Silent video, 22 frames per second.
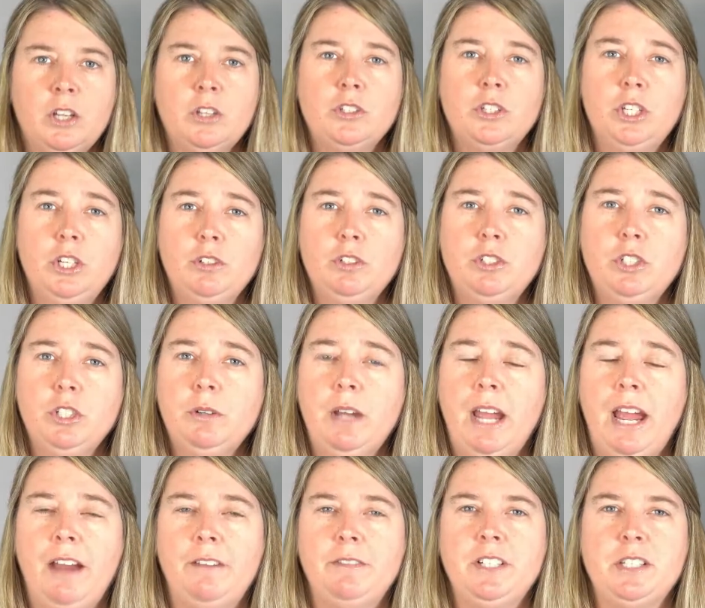So you do
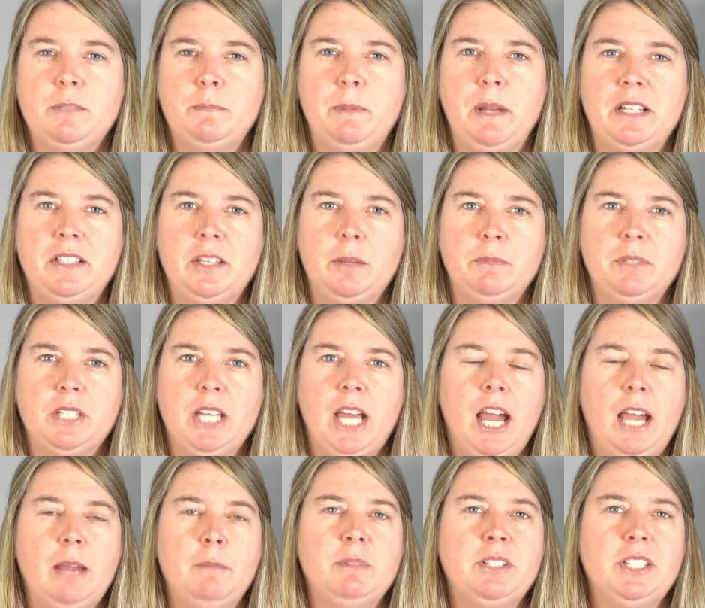have to spend some
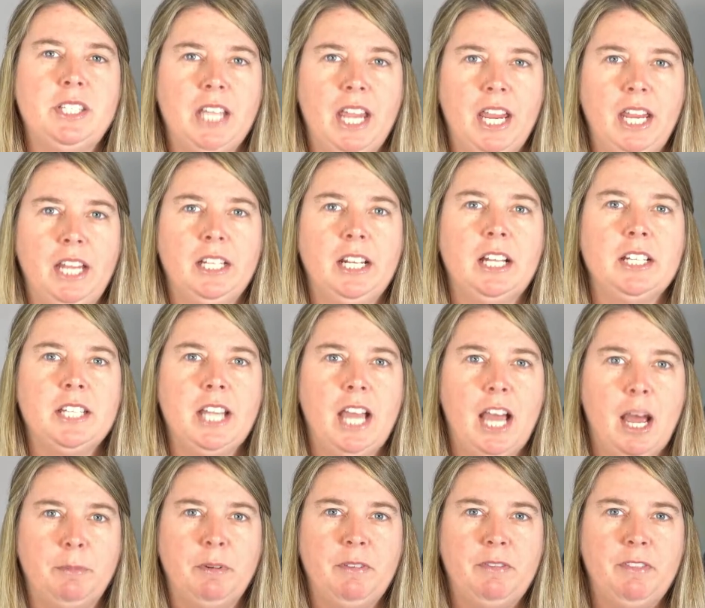time staying on
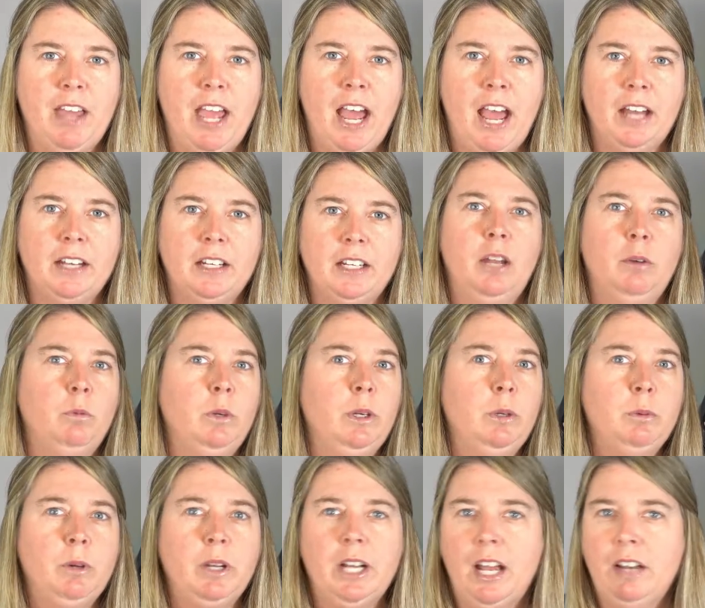top of that. We
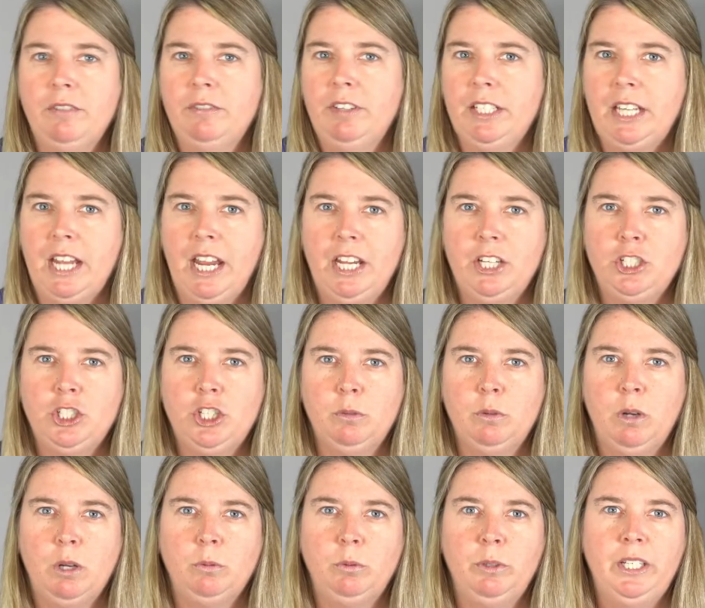went on vacation
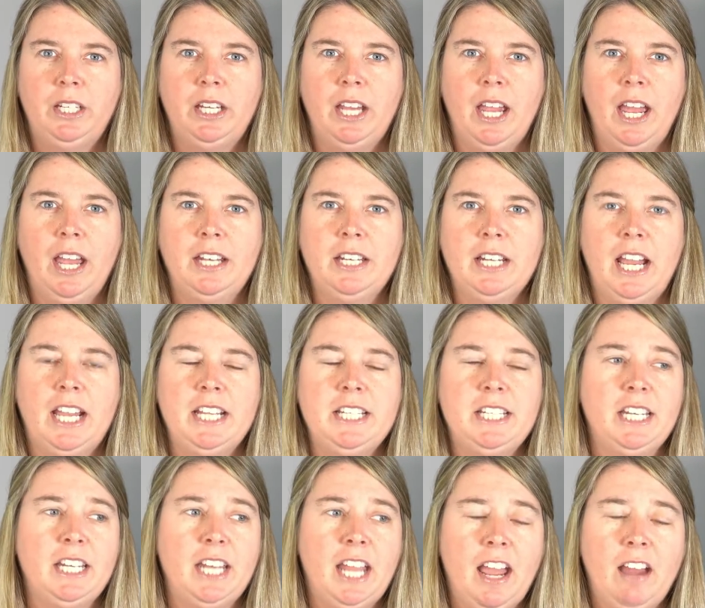one weekend. I
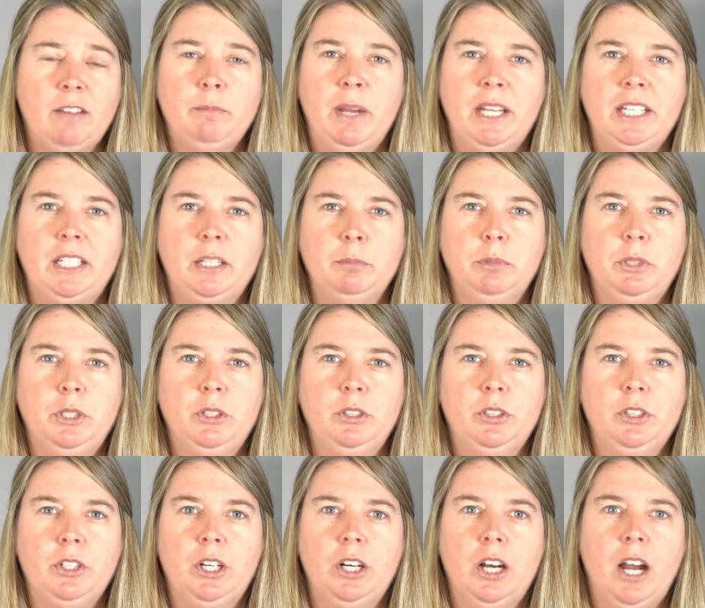didn't have my
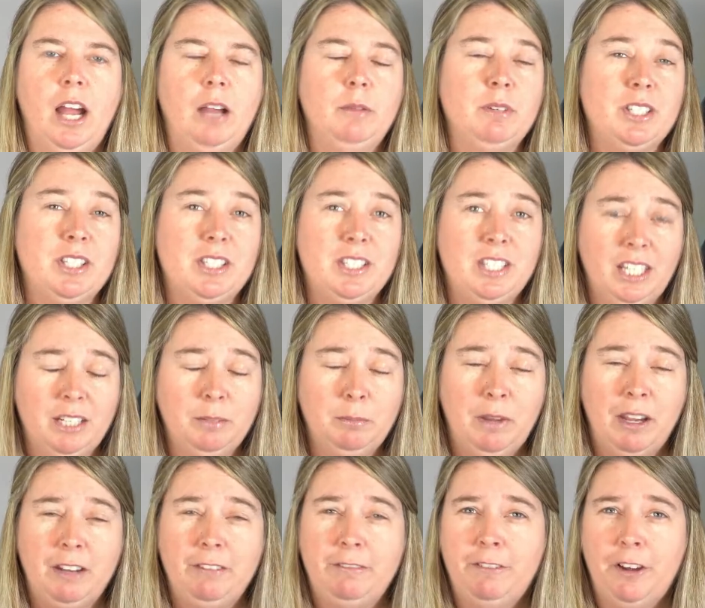computer. I was seeing
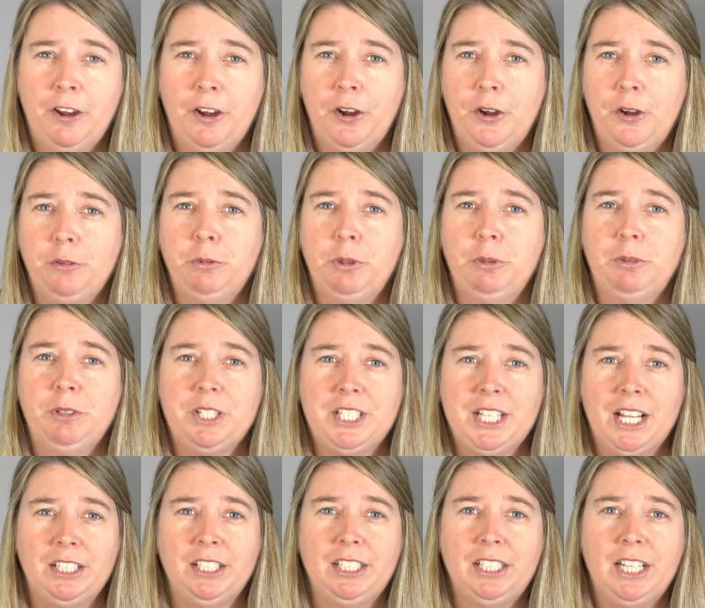my phone. We were
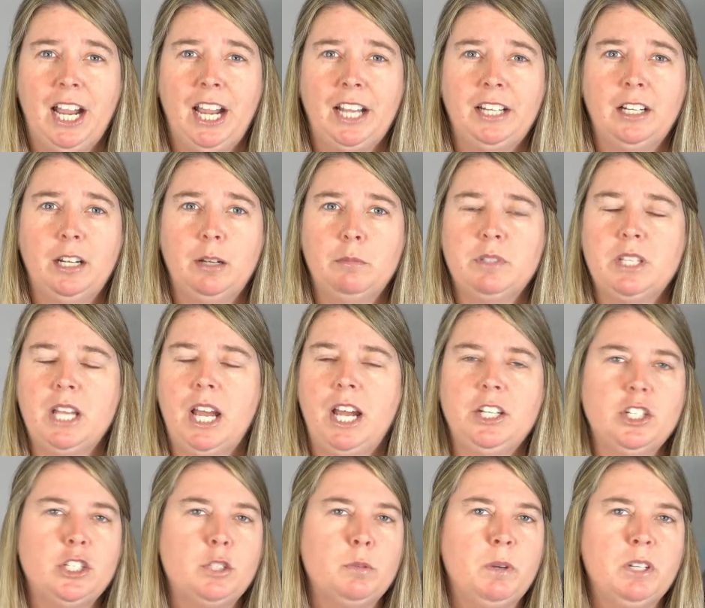selling items. I
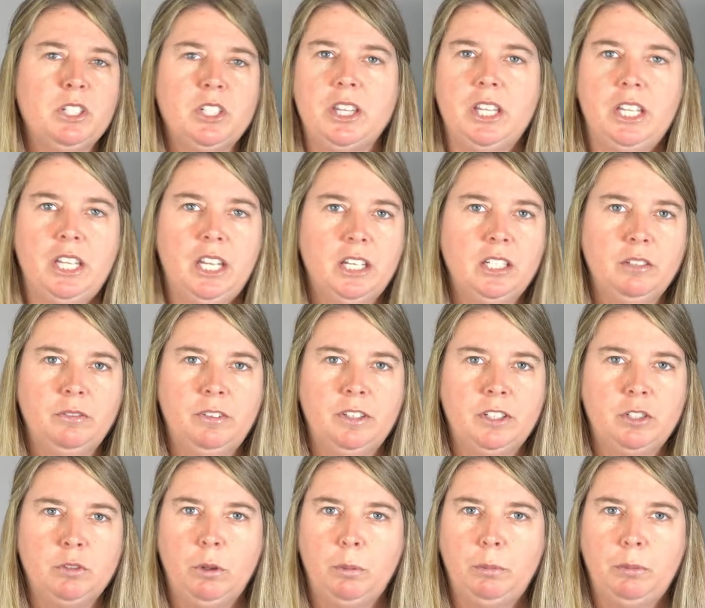just went to the
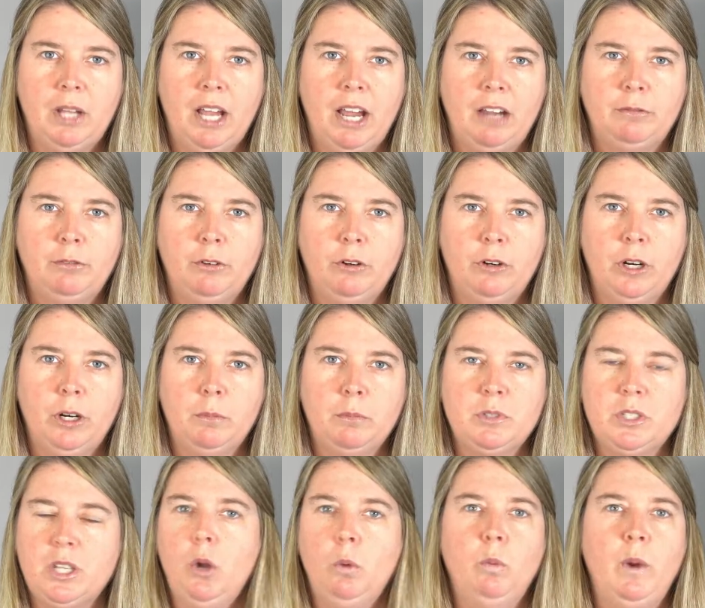individual
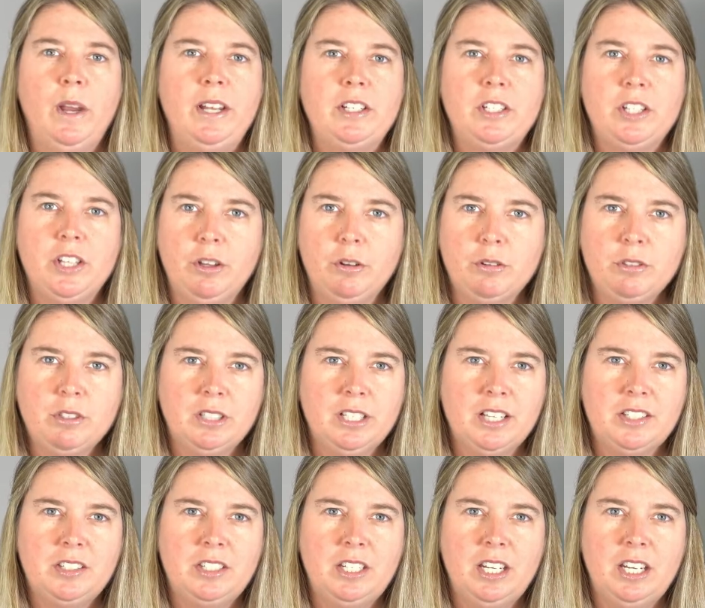platforms, went to those
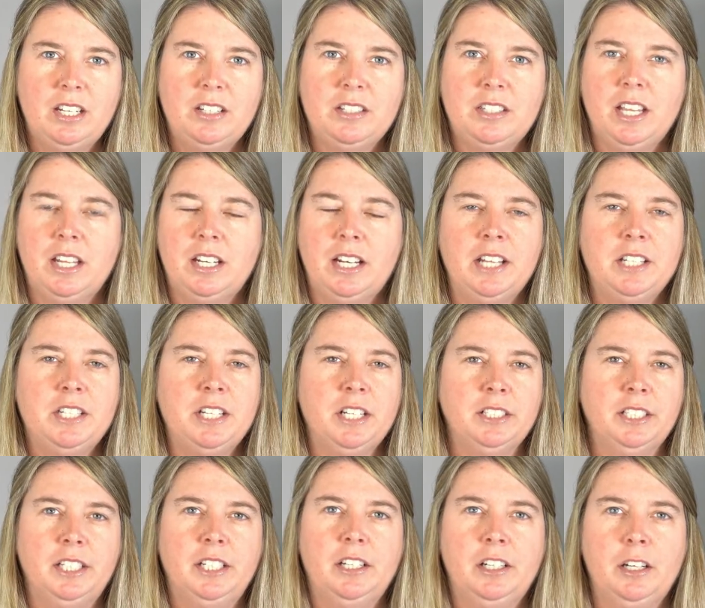listings, and I
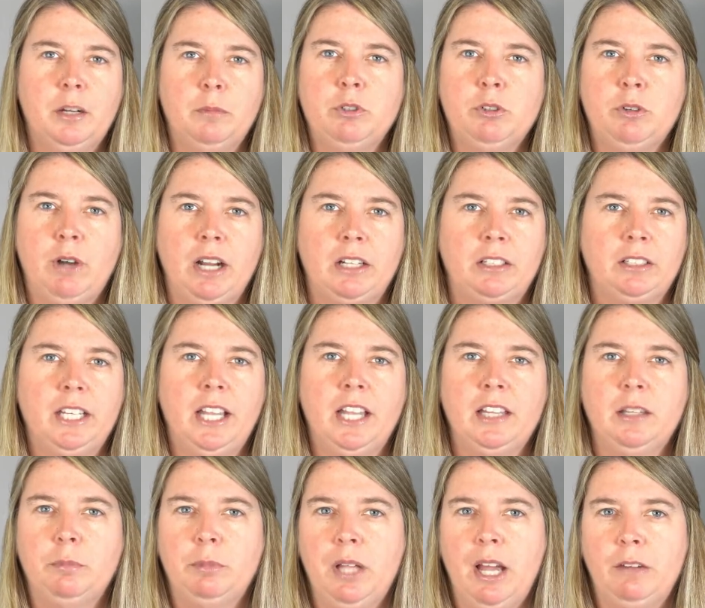deleted them directly
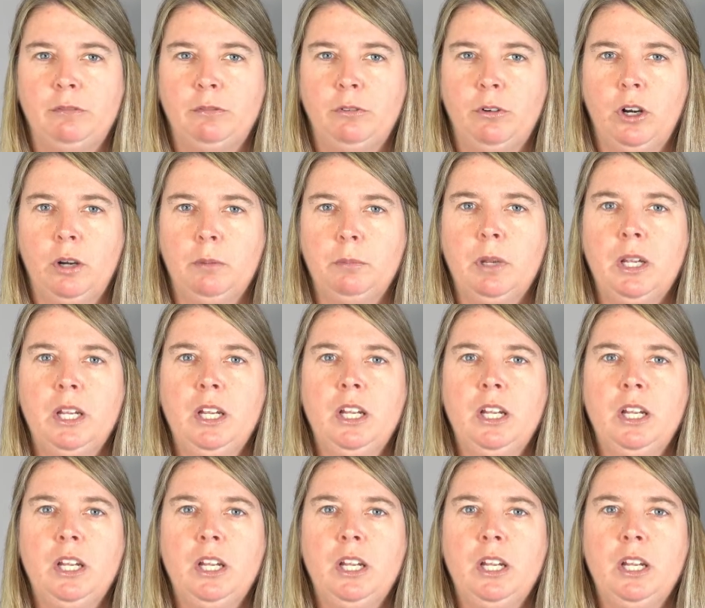on the platform.